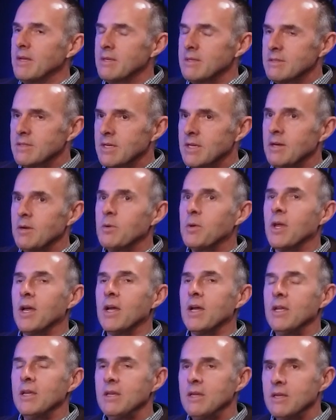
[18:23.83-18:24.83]
Said,
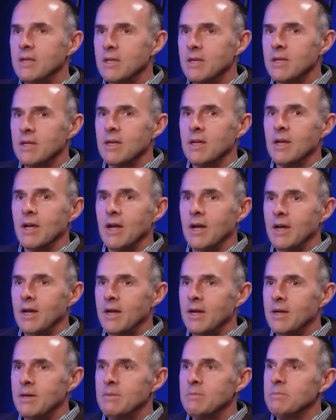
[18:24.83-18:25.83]
okay.
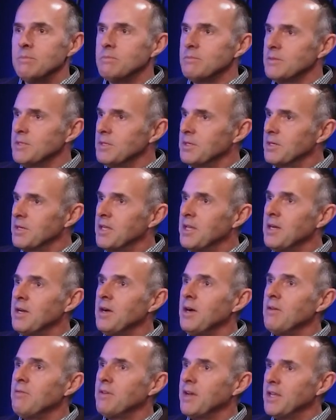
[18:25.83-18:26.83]
You're going to get
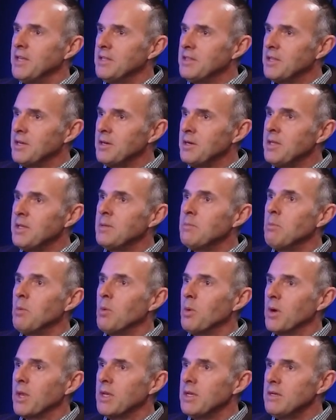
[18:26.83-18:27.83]
off at 8:30 in the
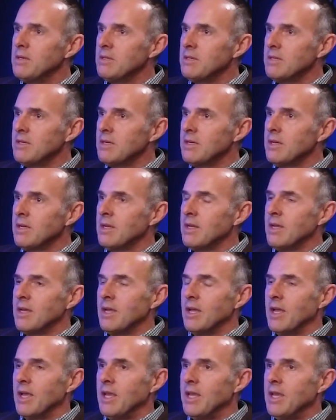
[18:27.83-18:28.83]
morning,
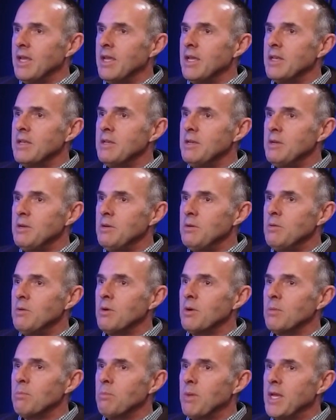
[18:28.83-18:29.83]
and you
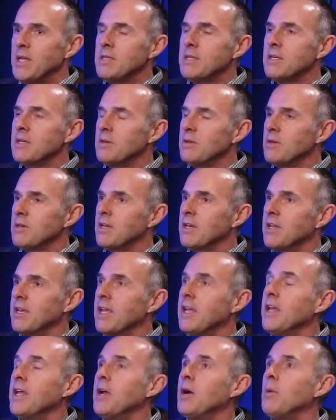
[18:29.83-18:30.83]
are basically going
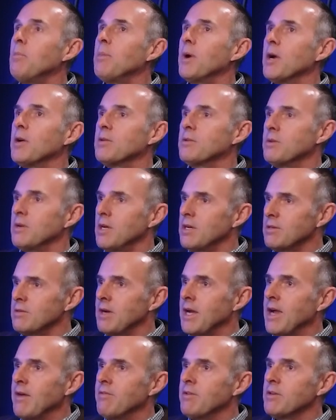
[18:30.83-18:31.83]
to help our truck
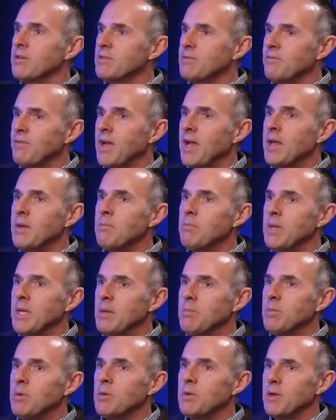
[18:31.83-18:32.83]
drivers find
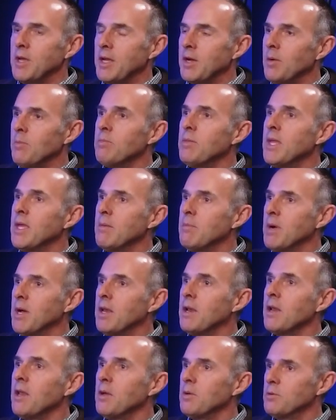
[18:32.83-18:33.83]
people to help them
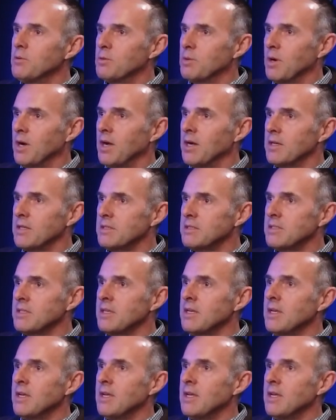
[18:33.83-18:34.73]
unload trucks.